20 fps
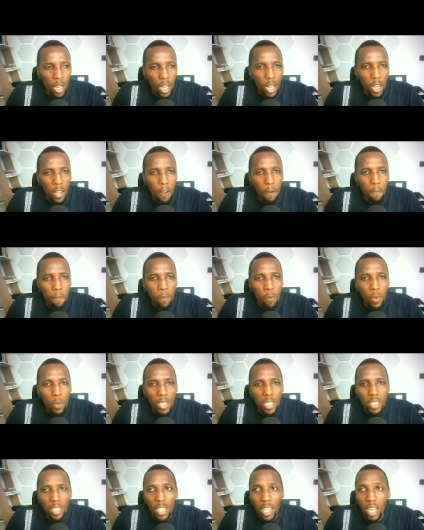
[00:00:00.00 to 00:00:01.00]

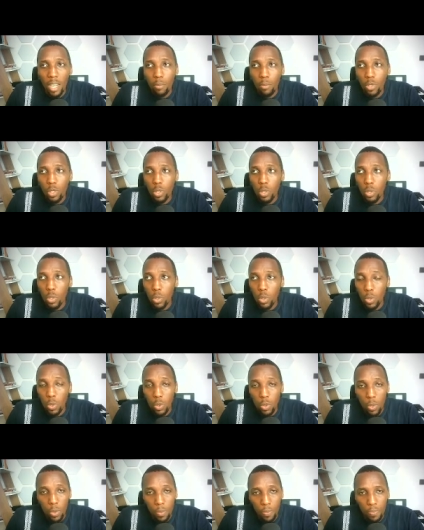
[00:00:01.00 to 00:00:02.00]
When it comes
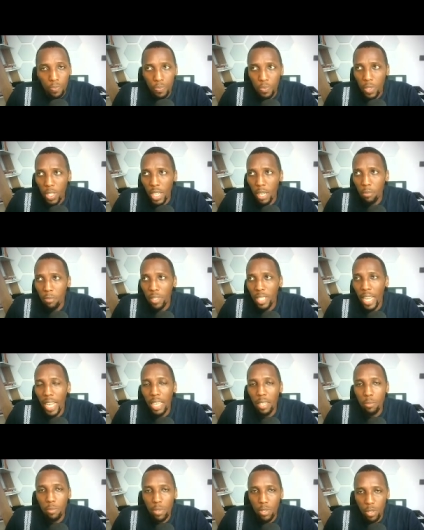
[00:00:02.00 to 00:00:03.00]
to
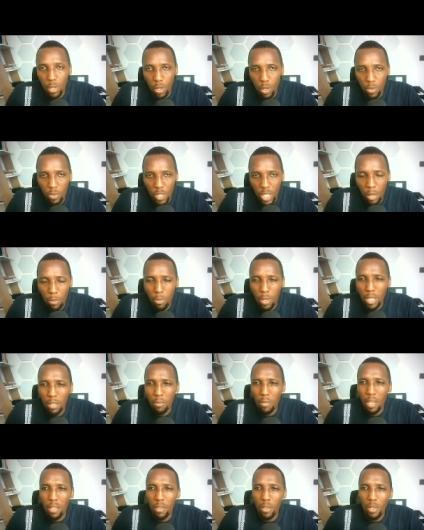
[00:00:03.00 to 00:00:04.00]
types of
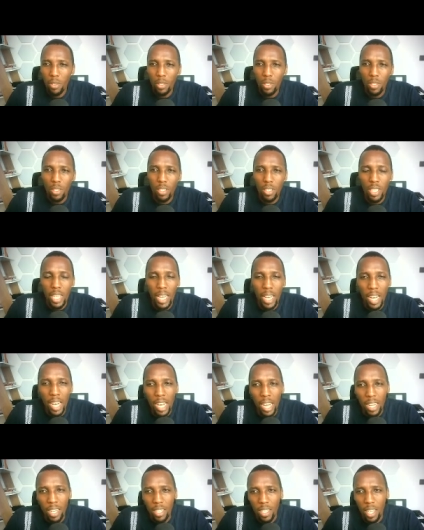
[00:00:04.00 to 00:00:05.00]
sampling methods, there
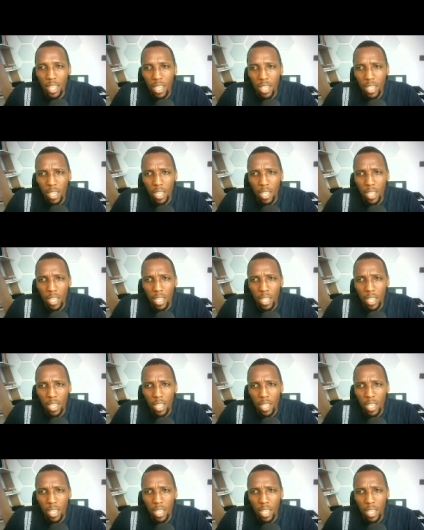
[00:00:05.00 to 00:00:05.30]
are